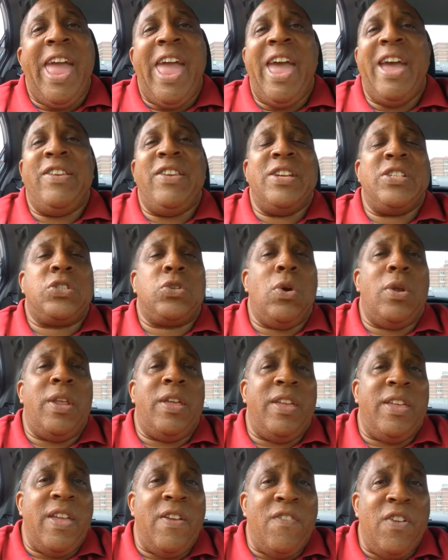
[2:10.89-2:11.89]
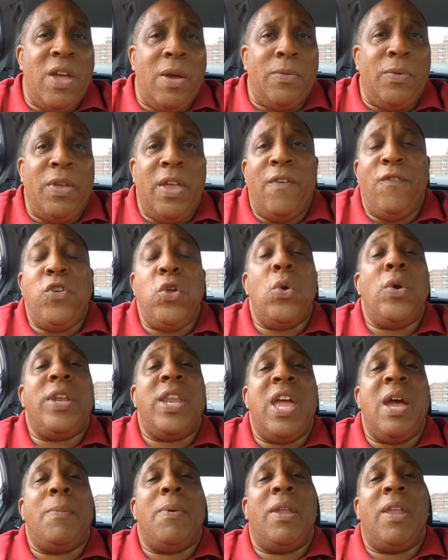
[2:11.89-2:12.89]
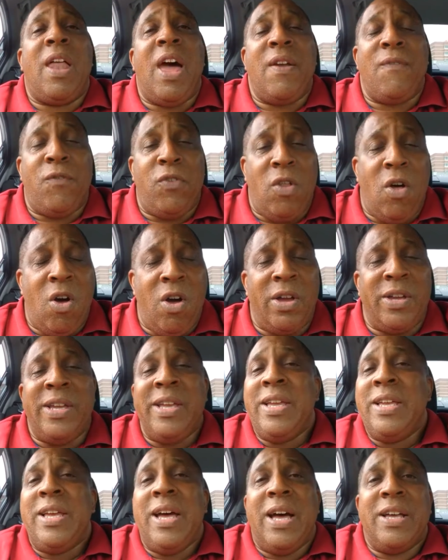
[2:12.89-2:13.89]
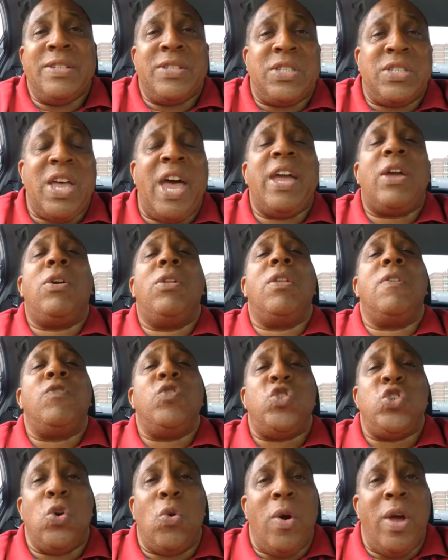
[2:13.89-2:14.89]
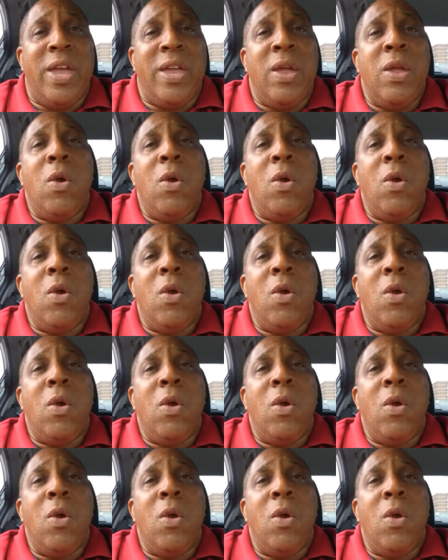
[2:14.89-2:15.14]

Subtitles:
and that's going to give you and him a lifelong cycle of joy.